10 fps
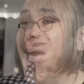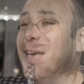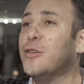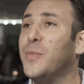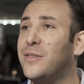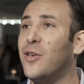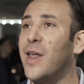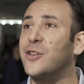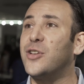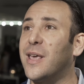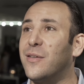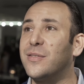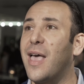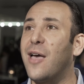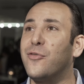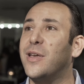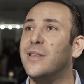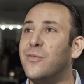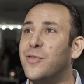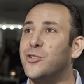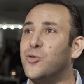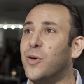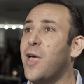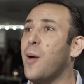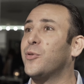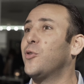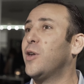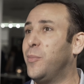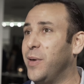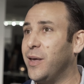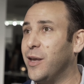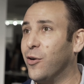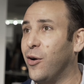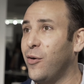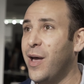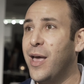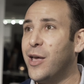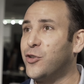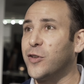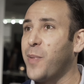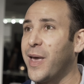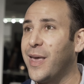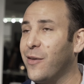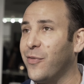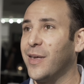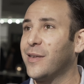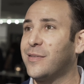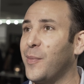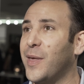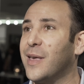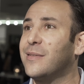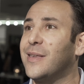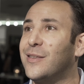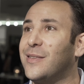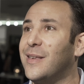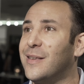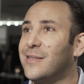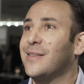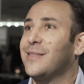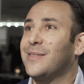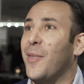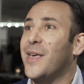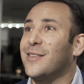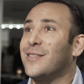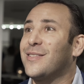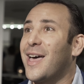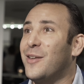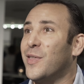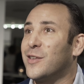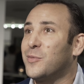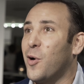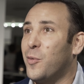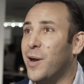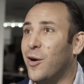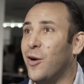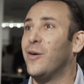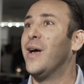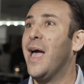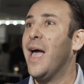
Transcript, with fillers: Ezer Mizion actually gives every individual the opportunity to be a hero just by giving something as easy as something that's inside of you that's bone marrow.